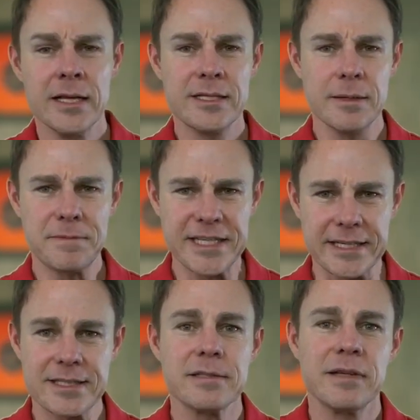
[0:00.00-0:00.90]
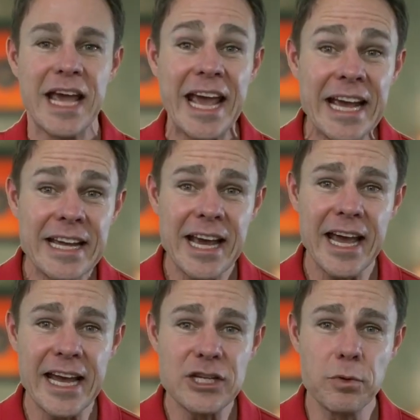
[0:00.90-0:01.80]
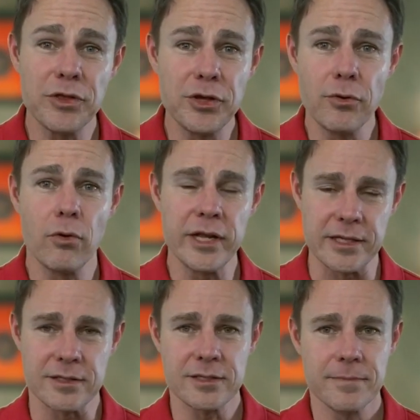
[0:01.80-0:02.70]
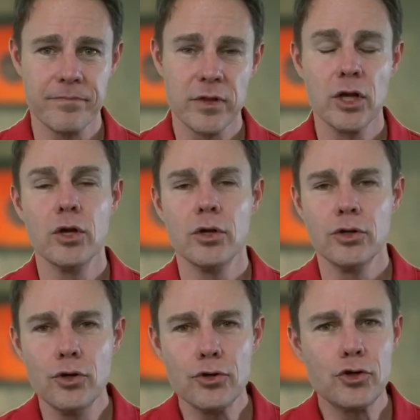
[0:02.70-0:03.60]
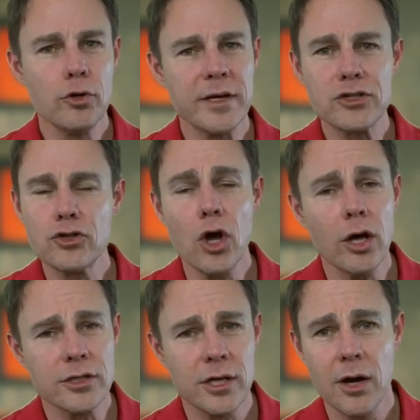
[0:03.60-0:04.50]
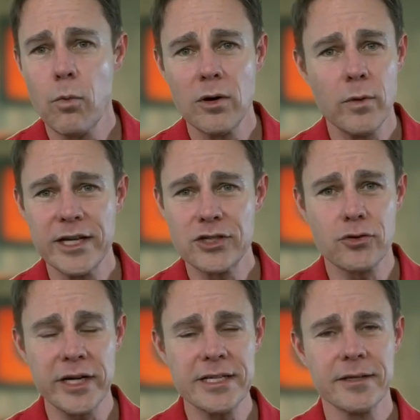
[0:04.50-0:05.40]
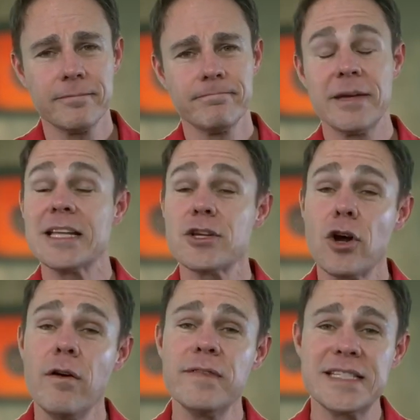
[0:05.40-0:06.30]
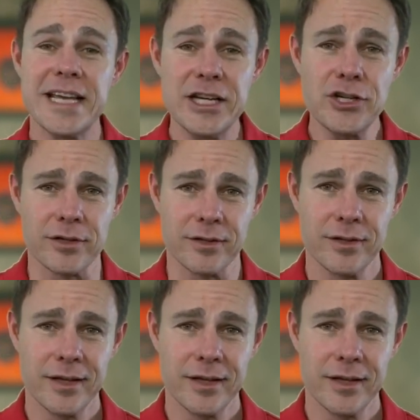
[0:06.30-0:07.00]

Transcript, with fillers: Tip 6. Engage with your audience. YouTube is not a one-way street, it's a conversation.